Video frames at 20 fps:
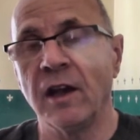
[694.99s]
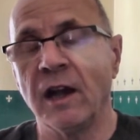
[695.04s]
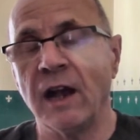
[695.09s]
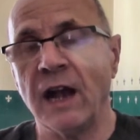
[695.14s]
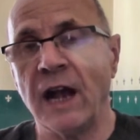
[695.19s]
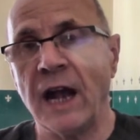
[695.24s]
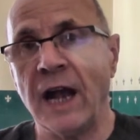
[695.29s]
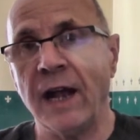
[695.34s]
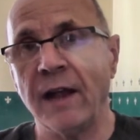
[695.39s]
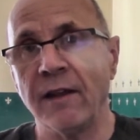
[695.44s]

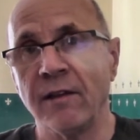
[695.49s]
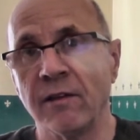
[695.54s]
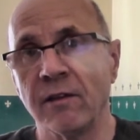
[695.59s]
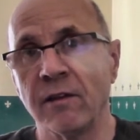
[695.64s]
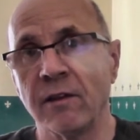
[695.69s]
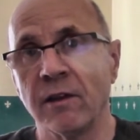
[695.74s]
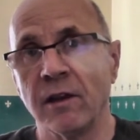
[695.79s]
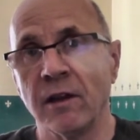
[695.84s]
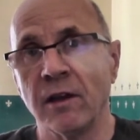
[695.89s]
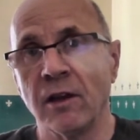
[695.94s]
and
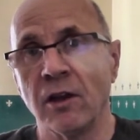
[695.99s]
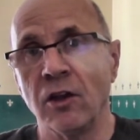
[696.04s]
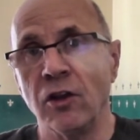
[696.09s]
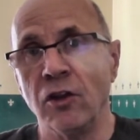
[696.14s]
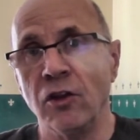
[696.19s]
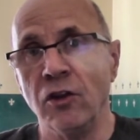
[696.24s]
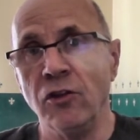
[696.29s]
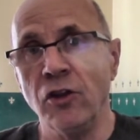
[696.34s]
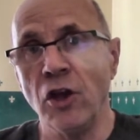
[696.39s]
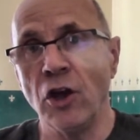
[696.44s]

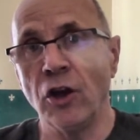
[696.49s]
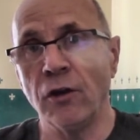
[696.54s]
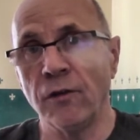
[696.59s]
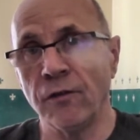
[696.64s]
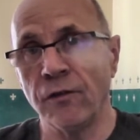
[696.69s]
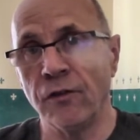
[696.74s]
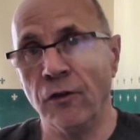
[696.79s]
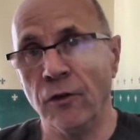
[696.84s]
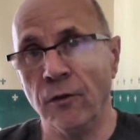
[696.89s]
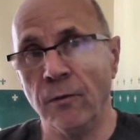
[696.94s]
none
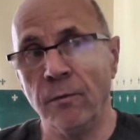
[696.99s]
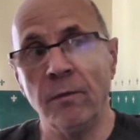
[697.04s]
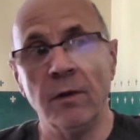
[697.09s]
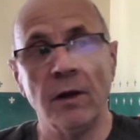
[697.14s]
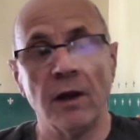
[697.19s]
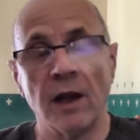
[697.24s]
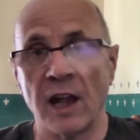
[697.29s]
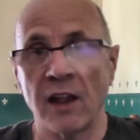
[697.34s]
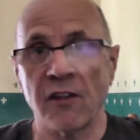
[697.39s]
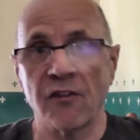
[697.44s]
of them,
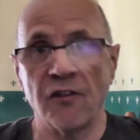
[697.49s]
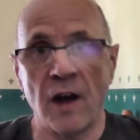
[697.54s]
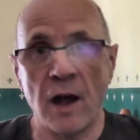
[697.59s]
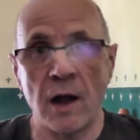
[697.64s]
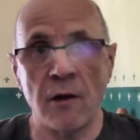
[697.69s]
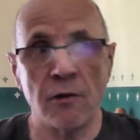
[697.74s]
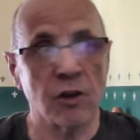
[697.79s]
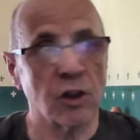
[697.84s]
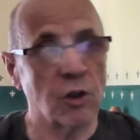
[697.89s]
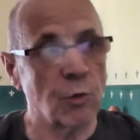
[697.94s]
as
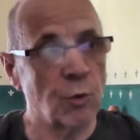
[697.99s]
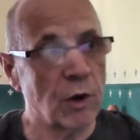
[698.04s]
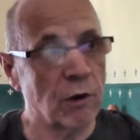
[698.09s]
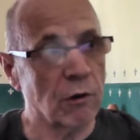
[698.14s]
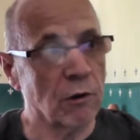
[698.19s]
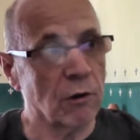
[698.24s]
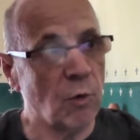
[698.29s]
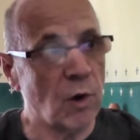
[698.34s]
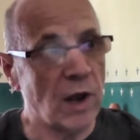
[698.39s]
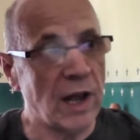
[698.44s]
far as we're
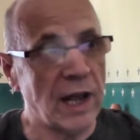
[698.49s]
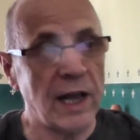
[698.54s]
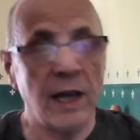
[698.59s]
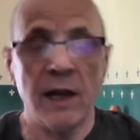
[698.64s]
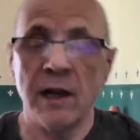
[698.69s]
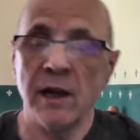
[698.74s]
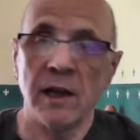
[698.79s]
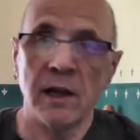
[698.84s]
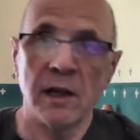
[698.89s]
aware,